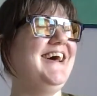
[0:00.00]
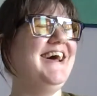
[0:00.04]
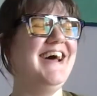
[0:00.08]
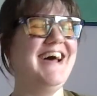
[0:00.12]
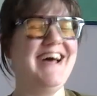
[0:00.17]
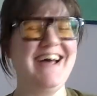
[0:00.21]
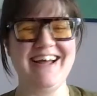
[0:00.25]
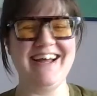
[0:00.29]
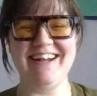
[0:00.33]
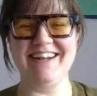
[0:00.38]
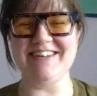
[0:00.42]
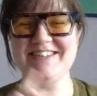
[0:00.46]

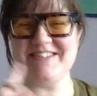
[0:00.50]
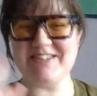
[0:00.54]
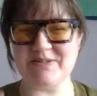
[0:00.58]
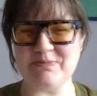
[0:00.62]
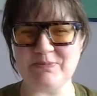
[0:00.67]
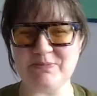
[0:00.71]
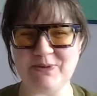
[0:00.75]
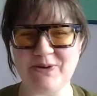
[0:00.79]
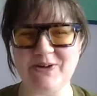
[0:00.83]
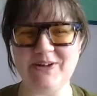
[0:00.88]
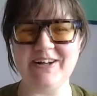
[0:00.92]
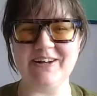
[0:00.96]
at some
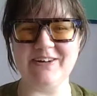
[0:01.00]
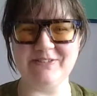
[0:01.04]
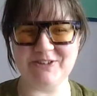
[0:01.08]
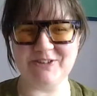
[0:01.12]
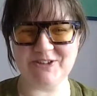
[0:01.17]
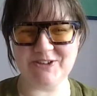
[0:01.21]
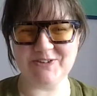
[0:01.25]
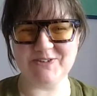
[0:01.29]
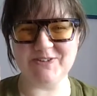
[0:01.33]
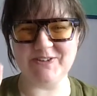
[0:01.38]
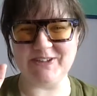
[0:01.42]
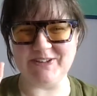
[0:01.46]
point, I'll
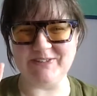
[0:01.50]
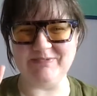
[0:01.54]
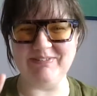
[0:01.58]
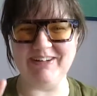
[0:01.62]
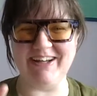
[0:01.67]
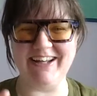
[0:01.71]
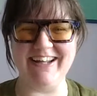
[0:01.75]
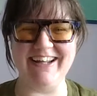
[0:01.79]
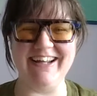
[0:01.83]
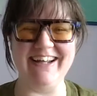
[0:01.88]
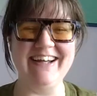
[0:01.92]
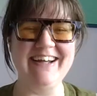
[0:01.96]
show you
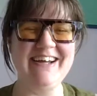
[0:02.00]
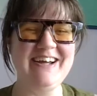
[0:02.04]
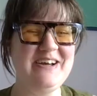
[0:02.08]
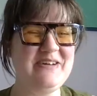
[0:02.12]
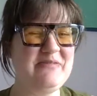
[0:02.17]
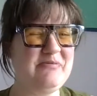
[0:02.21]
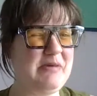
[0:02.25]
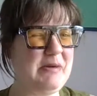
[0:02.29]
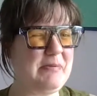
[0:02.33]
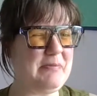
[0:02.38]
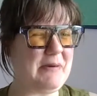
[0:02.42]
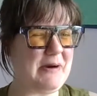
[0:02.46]
my
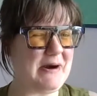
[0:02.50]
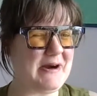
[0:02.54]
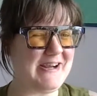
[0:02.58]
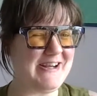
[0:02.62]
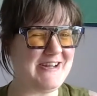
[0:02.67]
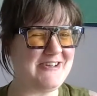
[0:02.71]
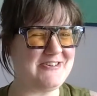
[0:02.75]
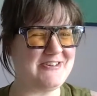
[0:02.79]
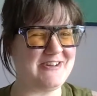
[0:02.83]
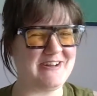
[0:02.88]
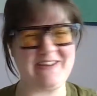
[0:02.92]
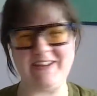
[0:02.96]
party
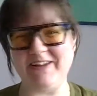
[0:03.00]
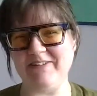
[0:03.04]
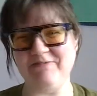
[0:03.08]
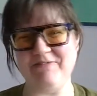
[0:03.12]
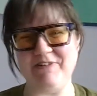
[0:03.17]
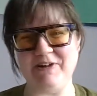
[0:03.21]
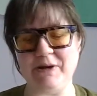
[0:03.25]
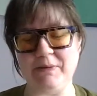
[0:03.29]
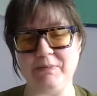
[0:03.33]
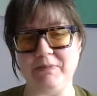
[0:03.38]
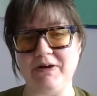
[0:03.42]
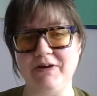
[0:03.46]
trick that I'm
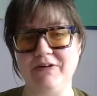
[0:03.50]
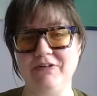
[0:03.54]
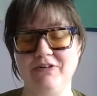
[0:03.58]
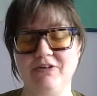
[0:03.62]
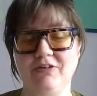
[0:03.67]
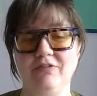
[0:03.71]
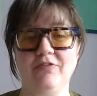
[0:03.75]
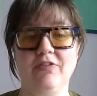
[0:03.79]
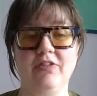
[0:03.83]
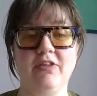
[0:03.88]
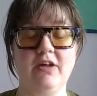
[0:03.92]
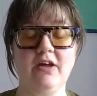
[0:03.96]
very proud
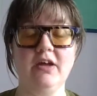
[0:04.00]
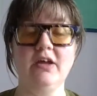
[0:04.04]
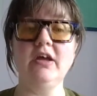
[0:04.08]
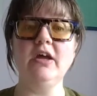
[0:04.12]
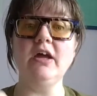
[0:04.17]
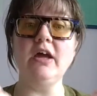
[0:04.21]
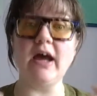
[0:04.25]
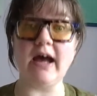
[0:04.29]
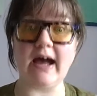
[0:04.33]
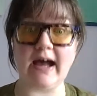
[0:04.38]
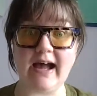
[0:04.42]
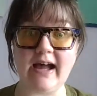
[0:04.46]
of, that
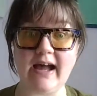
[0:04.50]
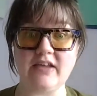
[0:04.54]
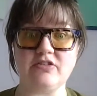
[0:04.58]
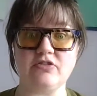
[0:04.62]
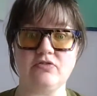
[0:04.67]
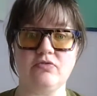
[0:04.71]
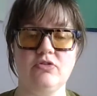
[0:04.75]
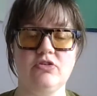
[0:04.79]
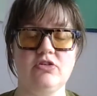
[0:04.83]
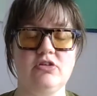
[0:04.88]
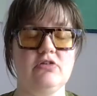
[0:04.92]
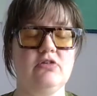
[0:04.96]
as a
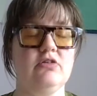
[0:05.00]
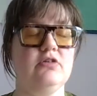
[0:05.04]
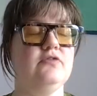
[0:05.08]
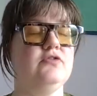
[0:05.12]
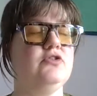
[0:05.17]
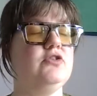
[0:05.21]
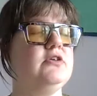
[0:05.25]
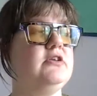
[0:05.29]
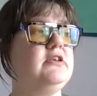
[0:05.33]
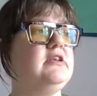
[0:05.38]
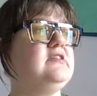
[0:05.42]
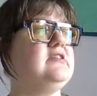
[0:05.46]
result of
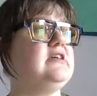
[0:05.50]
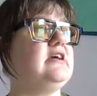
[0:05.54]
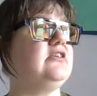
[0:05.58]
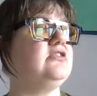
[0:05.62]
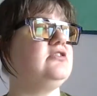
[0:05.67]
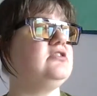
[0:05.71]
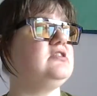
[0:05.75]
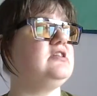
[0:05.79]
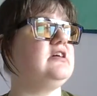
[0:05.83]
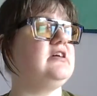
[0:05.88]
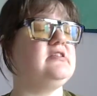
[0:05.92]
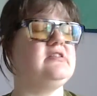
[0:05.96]
doing these
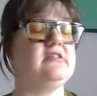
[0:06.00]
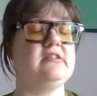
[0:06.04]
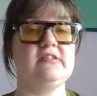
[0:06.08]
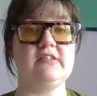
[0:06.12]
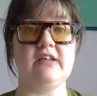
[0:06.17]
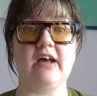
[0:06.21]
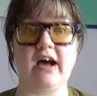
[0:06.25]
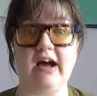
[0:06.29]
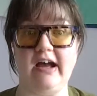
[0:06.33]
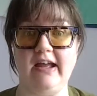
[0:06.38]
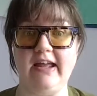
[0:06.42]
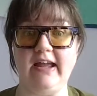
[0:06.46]
exercises,
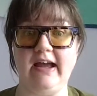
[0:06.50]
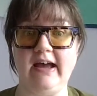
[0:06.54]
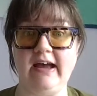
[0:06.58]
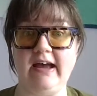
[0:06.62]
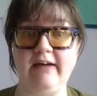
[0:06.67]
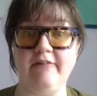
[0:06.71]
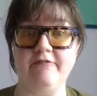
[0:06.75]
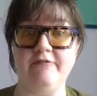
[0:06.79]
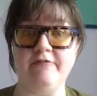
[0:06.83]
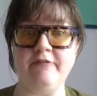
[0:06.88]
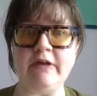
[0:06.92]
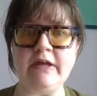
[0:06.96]
I
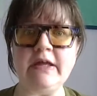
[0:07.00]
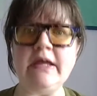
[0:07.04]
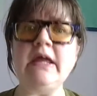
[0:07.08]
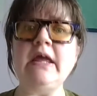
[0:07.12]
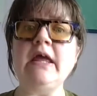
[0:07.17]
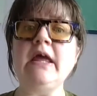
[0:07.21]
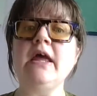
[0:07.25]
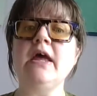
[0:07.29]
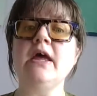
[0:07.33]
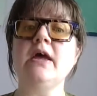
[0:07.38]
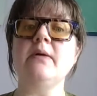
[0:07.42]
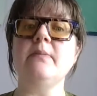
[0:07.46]
have
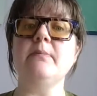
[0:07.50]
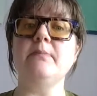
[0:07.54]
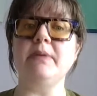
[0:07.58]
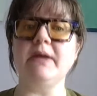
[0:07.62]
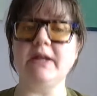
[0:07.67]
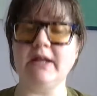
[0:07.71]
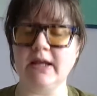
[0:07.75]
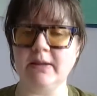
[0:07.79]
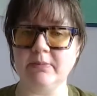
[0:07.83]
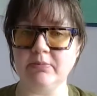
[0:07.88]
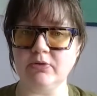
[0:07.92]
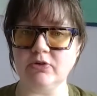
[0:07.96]
been
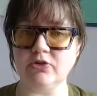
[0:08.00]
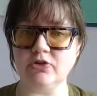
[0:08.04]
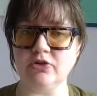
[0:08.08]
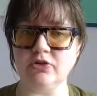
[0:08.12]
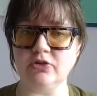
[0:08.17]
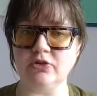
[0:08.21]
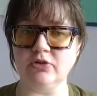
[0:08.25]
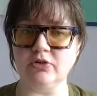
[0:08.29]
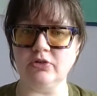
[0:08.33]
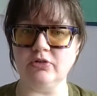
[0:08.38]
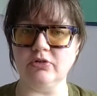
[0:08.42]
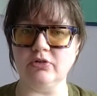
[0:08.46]
able
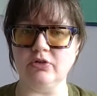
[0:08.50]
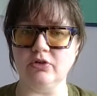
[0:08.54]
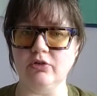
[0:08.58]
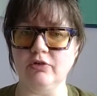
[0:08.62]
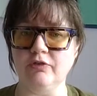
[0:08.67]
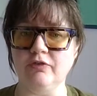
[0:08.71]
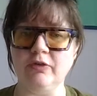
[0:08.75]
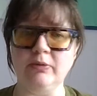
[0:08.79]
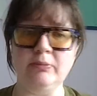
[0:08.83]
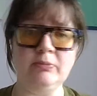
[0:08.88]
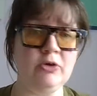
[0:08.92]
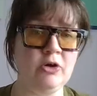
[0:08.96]
to go
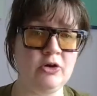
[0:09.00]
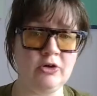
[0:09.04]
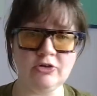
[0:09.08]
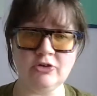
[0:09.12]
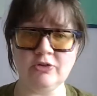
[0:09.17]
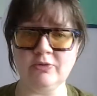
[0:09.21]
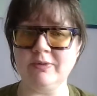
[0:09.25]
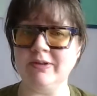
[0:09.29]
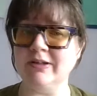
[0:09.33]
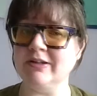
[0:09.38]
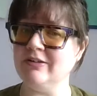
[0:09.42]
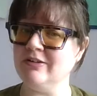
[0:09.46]
from not
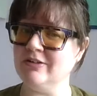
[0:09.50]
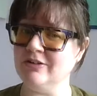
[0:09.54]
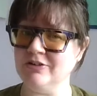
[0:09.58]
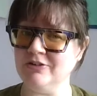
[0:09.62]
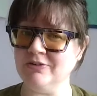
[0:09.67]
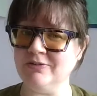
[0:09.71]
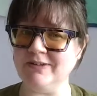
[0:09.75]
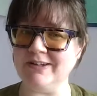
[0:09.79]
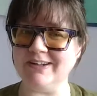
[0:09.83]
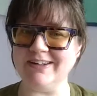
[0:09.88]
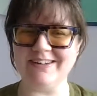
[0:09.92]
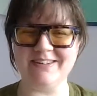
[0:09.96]
doing to
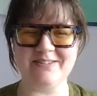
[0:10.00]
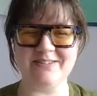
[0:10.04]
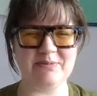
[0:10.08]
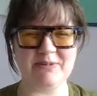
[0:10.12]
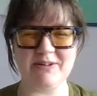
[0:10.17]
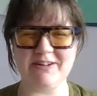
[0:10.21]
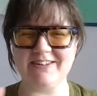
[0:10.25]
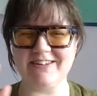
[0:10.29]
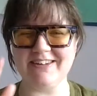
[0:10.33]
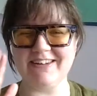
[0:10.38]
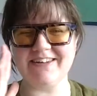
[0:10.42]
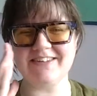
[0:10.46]
doing.
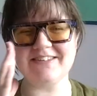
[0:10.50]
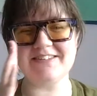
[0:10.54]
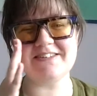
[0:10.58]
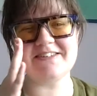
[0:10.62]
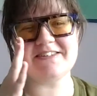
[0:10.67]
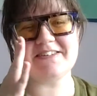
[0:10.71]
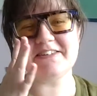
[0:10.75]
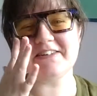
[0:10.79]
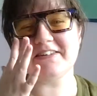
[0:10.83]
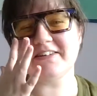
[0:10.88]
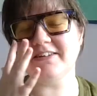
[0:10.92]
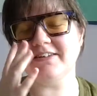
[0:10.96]
But
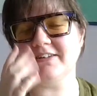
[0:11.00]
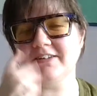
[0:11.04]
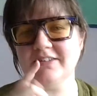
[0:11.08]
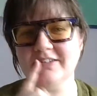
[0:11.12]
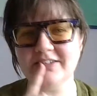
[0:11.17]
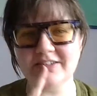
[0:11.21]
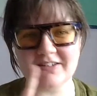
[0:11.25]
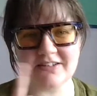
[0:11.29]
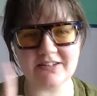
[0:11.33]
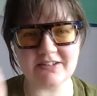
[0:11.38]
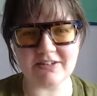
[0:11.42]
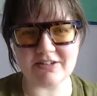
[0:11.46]
that's
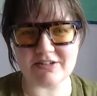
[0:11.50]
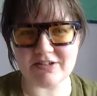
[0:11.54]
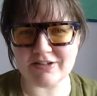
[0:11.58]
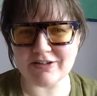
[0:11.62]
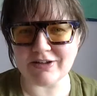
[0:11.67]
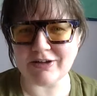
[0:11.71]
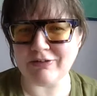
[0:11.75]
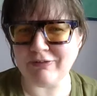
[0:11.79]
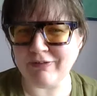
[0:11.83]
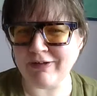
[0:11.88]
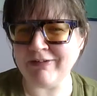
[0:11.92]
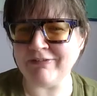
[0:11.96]
got to
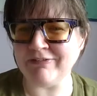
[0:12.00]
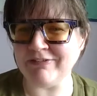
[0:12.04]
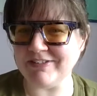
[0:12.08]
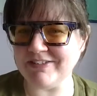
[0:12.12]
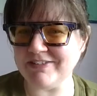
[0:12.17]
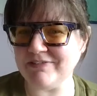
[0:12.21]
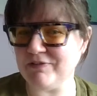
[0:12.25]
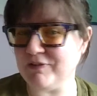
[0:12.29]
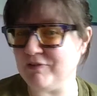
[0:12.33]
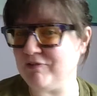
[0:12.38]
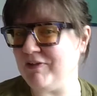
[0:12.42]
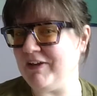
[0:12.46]
stick around
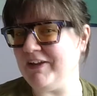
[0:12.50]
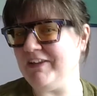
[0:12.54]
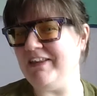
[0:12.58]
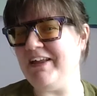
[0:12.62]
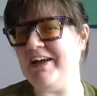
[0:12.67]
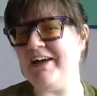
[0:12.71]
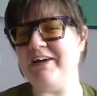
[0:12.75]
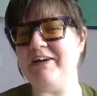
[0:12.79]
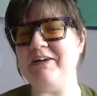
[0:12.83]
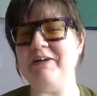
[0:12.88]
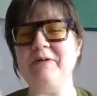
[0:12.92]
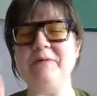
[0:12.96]
to find
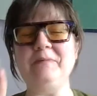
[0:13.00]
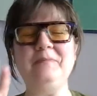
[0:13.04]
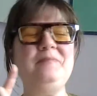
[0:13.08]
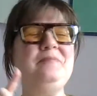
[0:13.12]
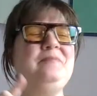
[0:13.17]
that